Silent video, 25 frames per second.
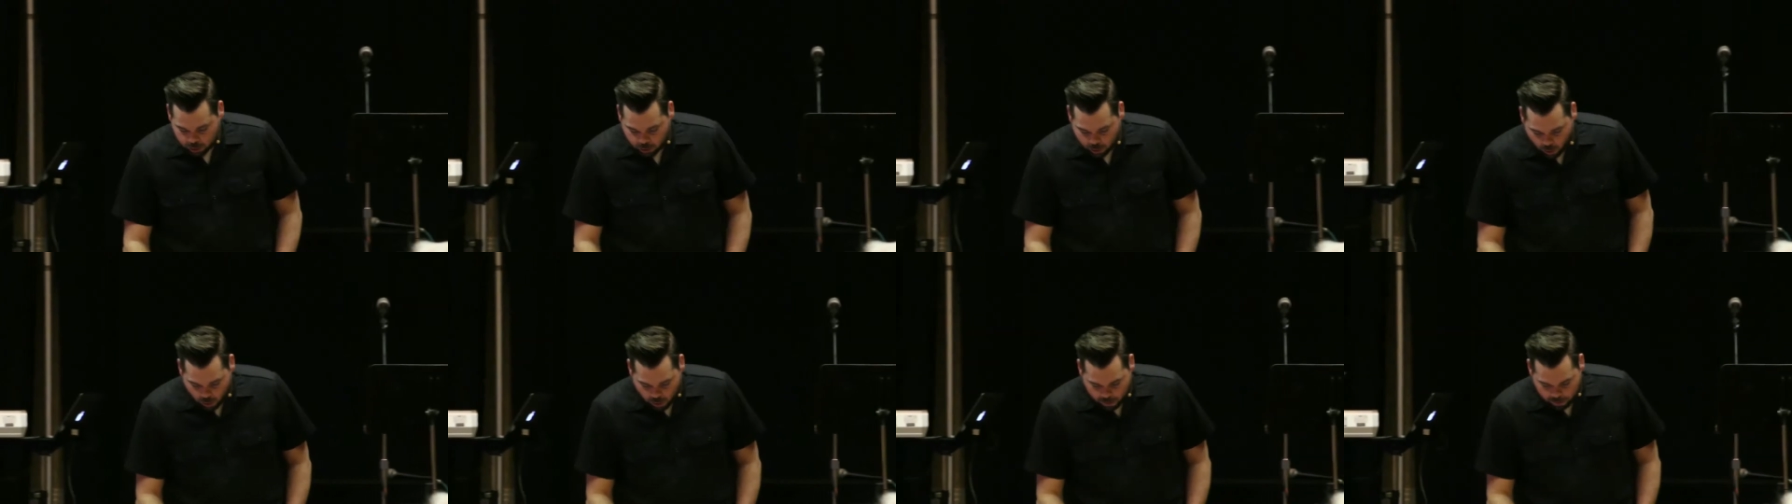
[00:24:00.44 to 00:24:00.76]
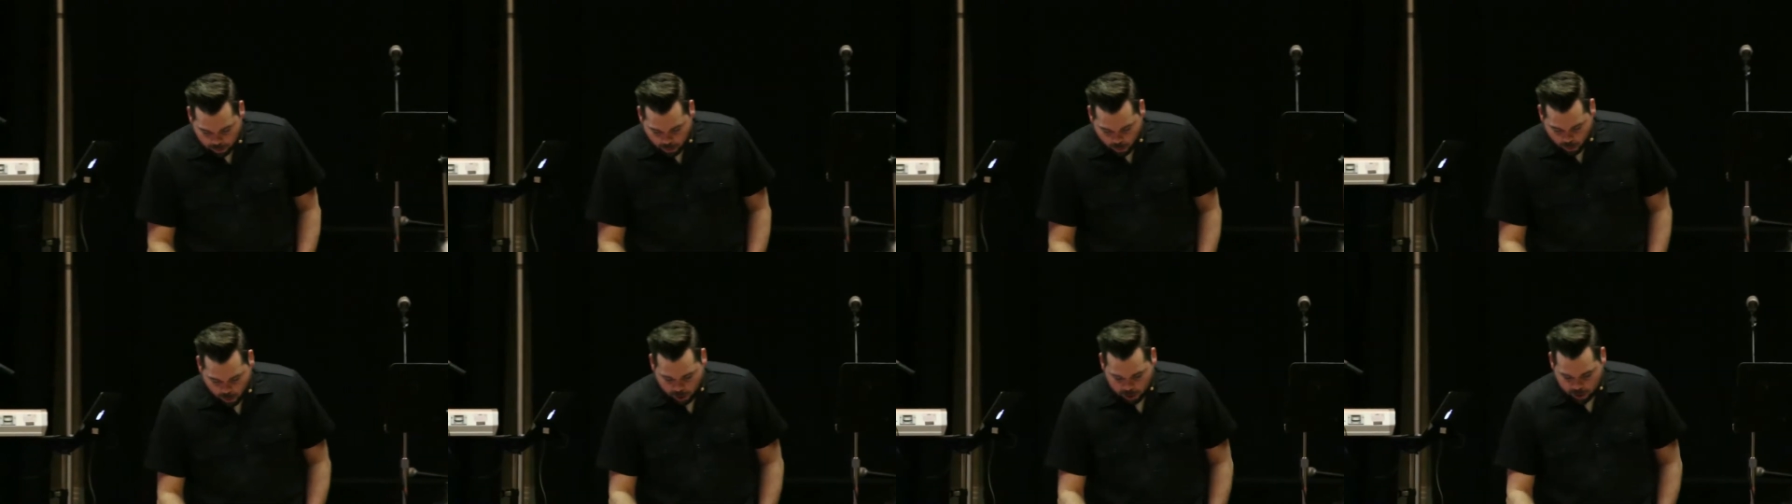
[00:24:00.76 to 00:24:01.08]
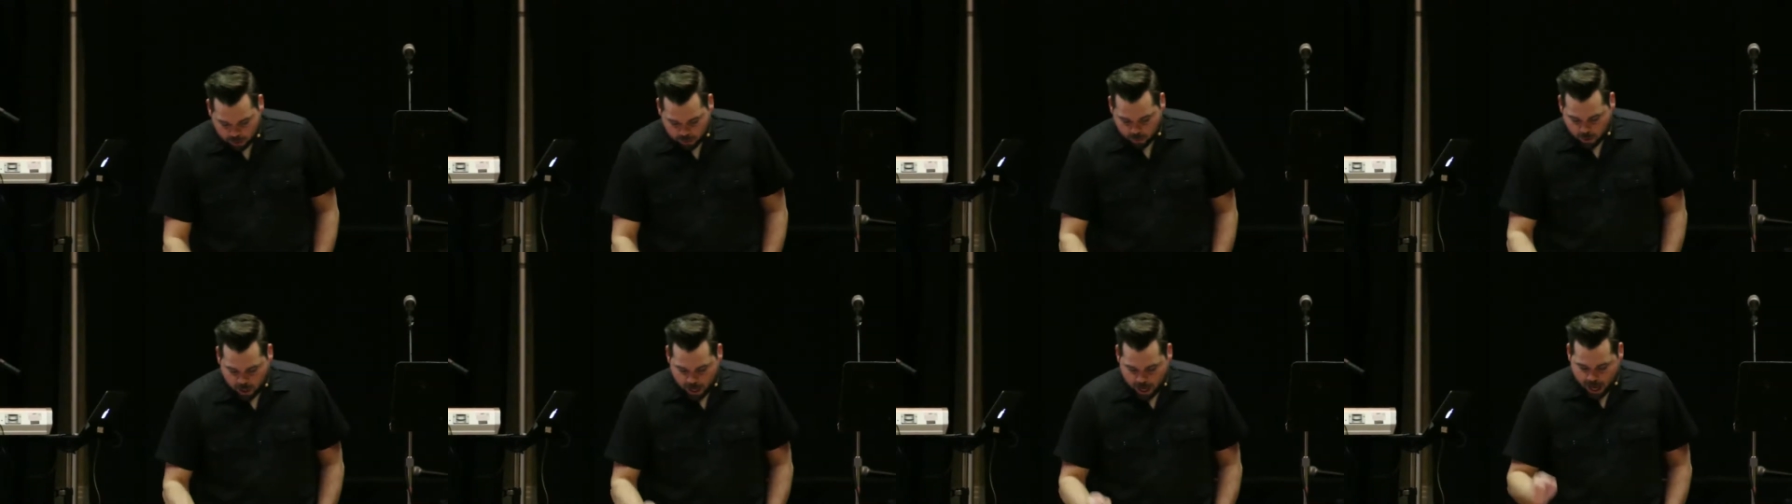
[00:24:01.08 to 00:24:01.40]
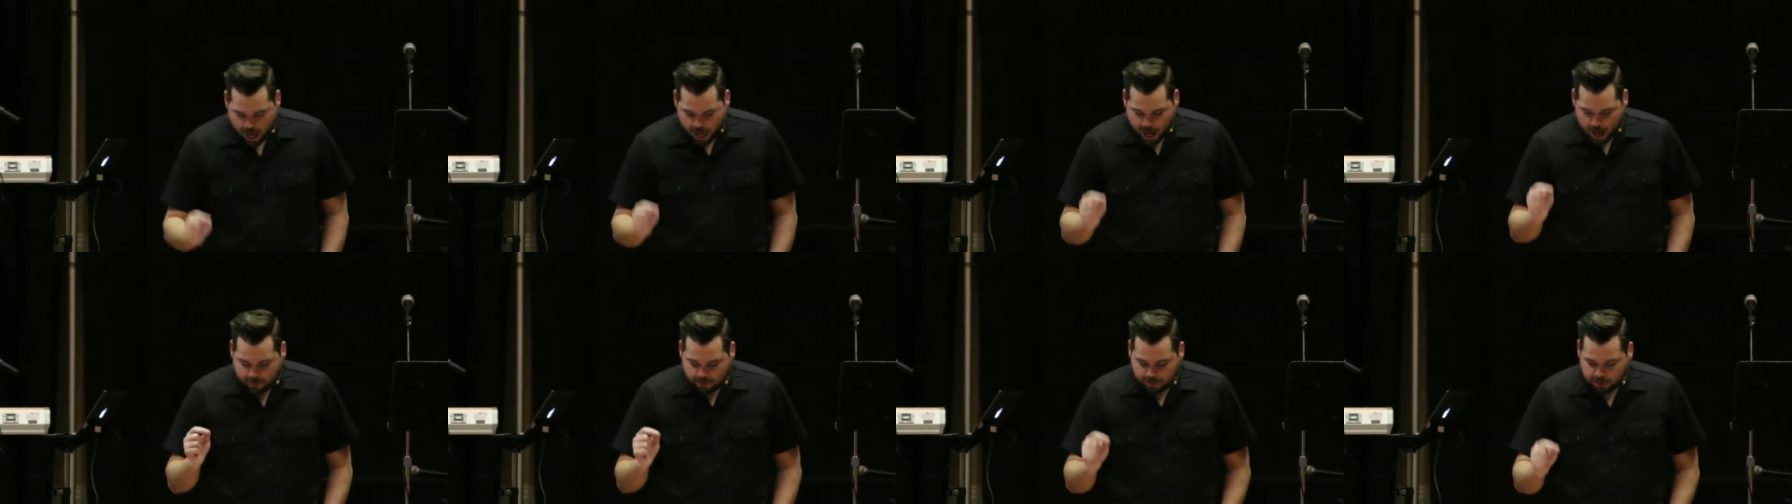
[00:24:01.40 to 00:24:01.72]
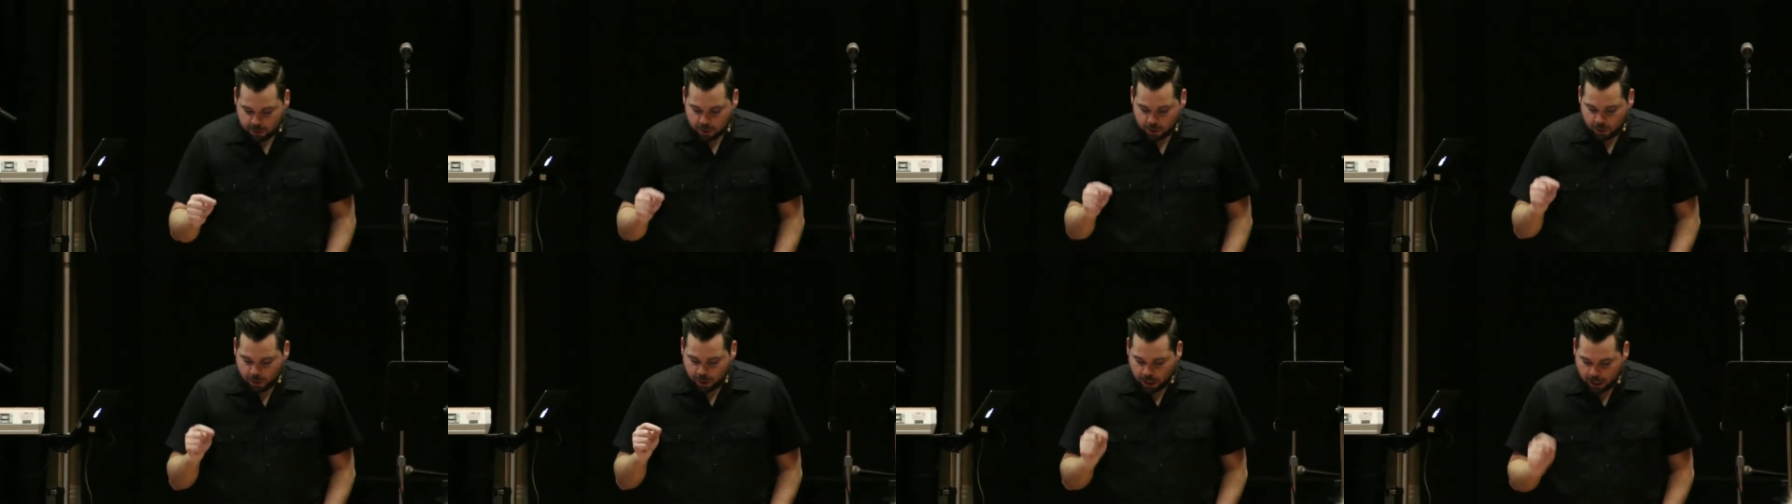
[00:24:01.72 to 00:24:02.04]
so important. We have
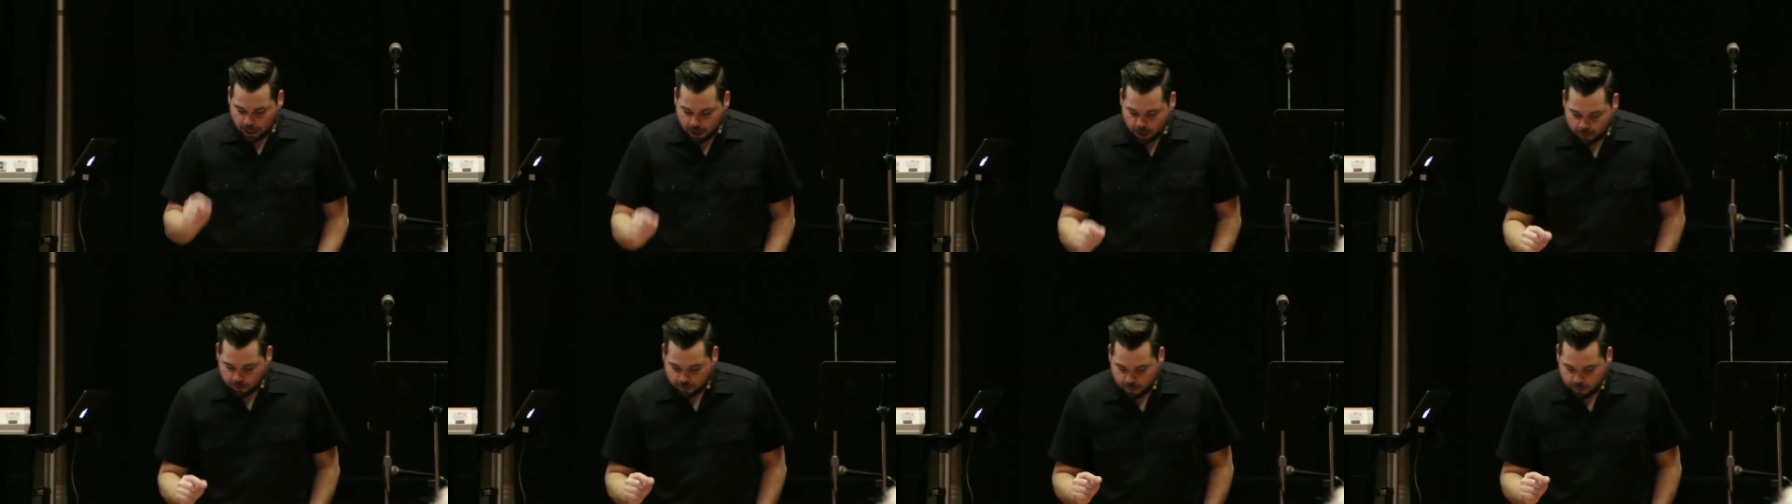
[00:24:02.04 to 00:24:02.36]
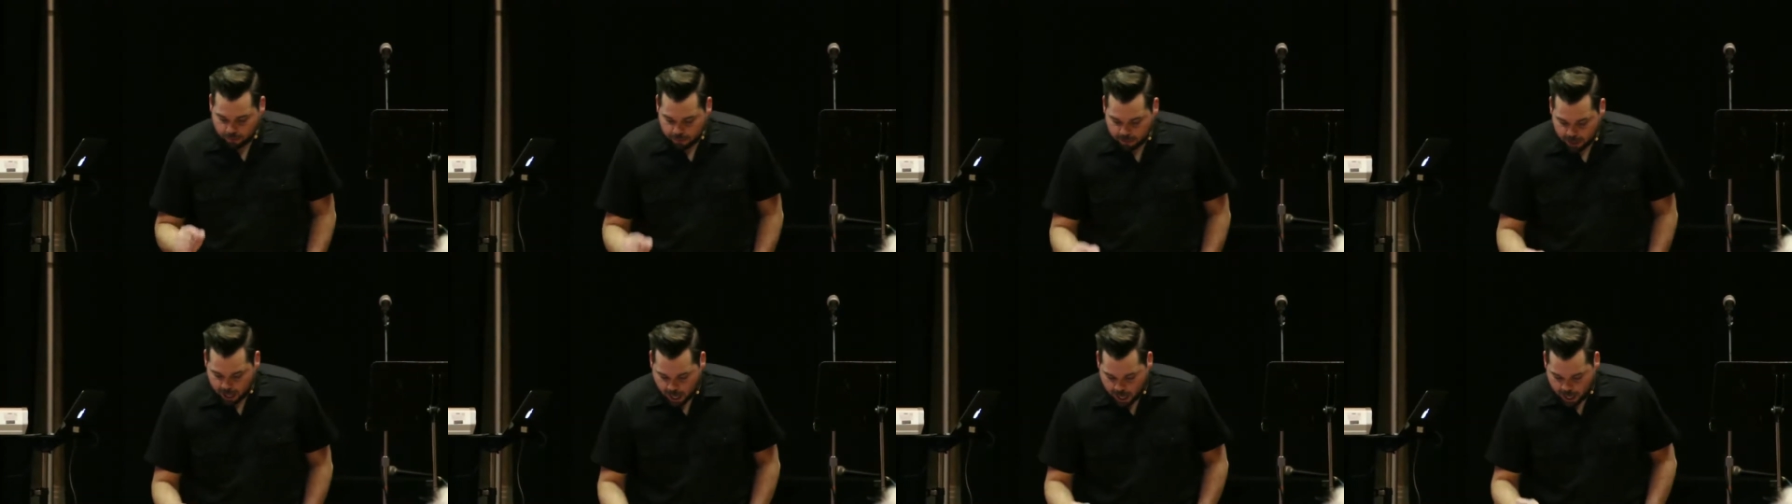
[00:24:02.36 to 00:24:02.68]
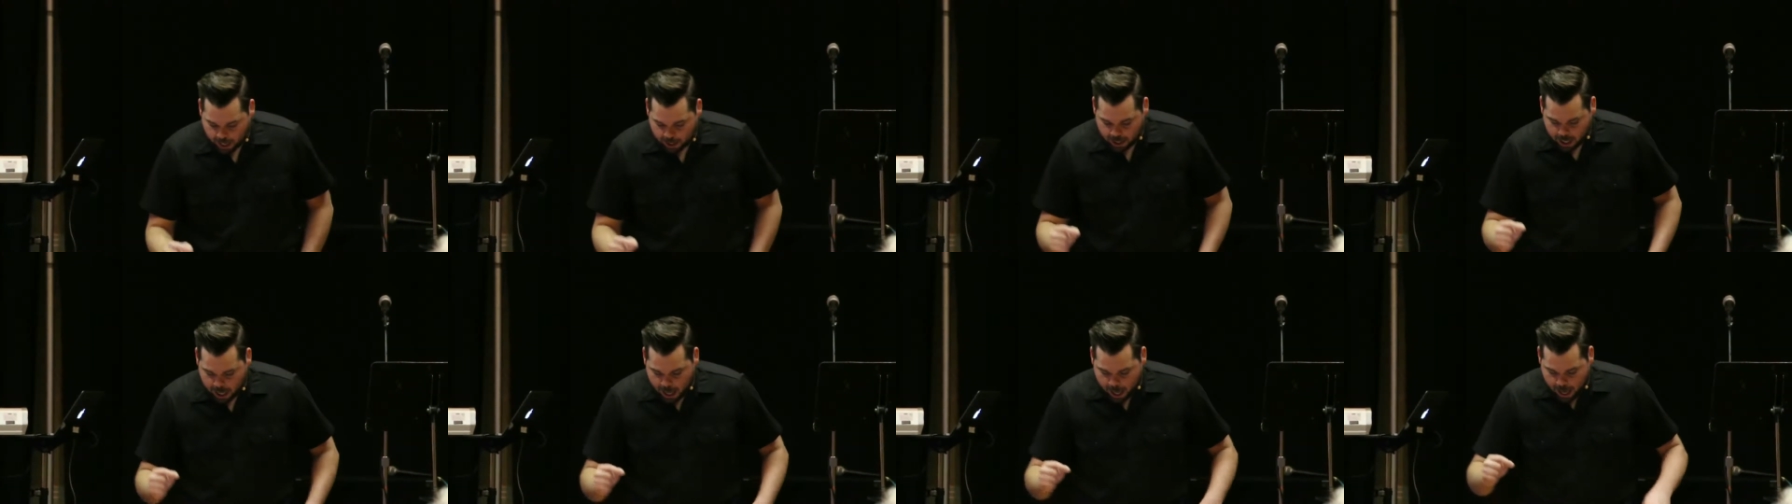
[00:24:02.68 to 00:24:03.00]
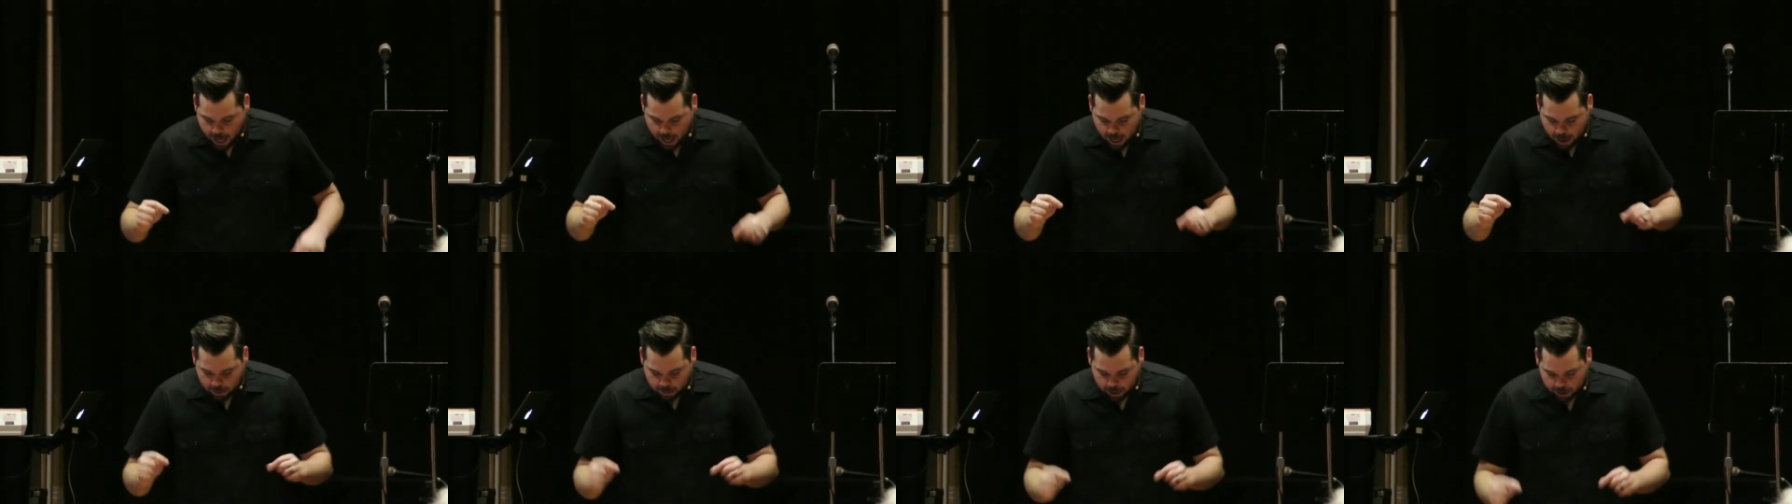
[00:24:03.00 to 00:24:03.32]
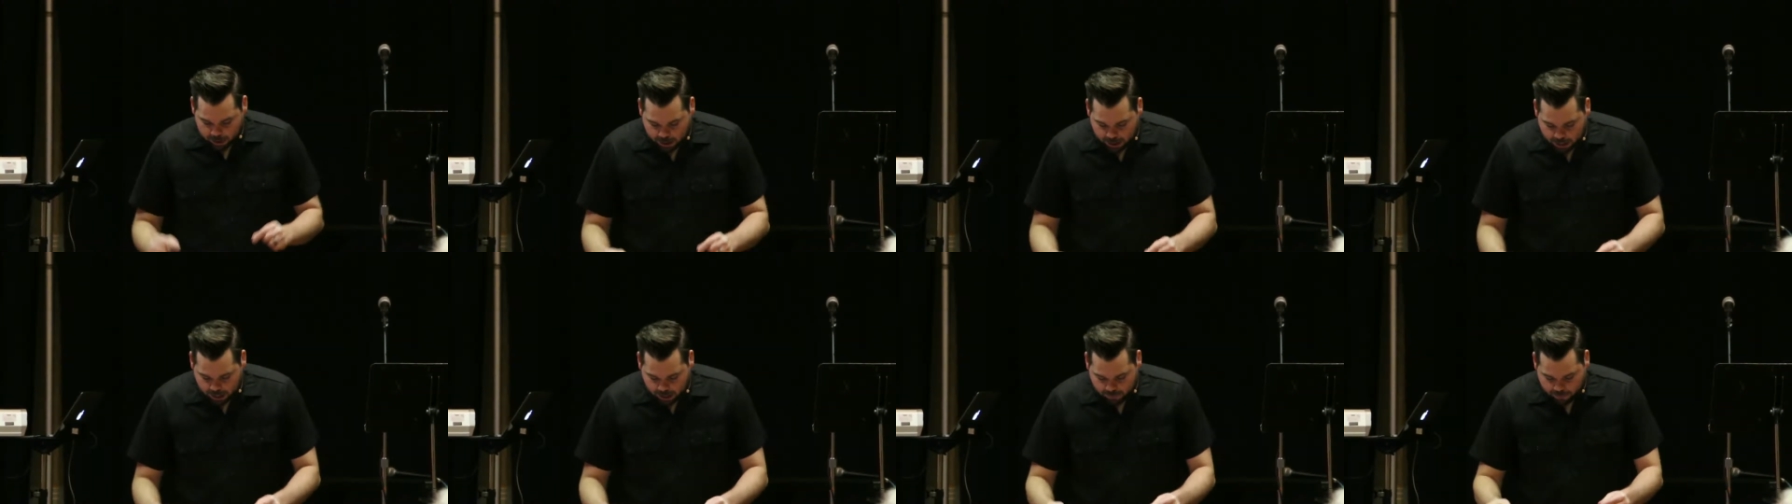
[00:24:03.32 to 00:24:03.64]
to hear from God and
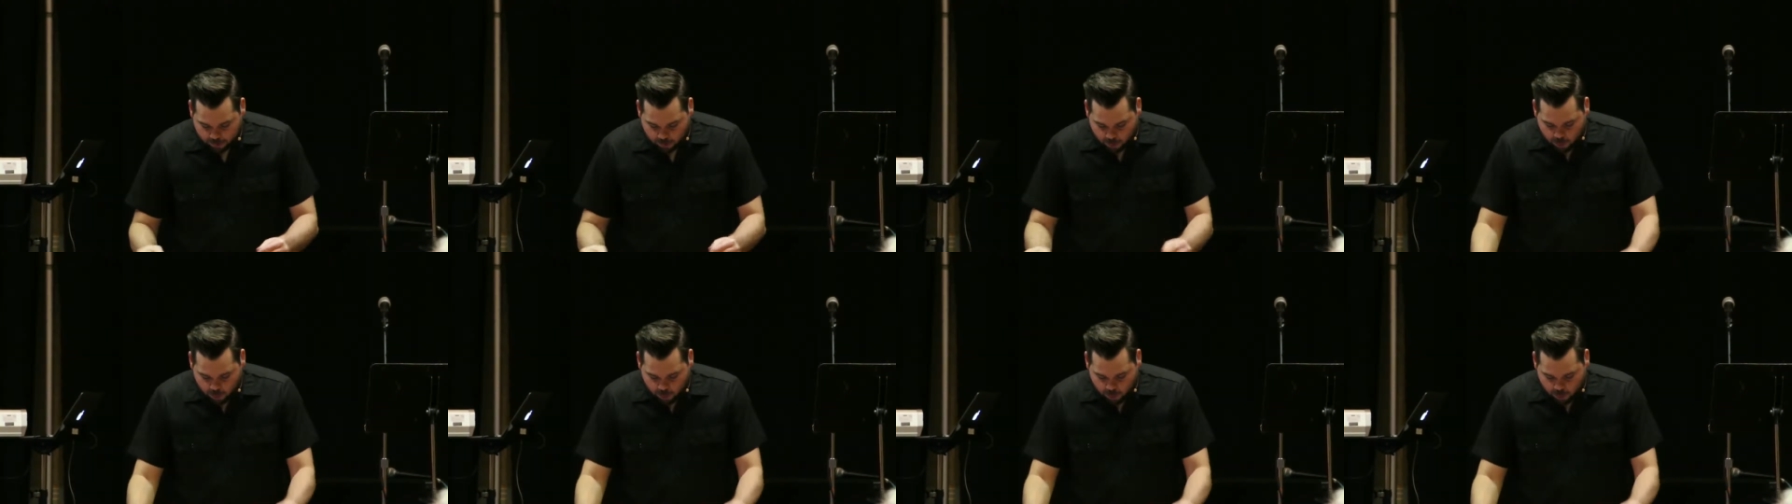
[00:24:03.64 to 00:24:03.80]
believe.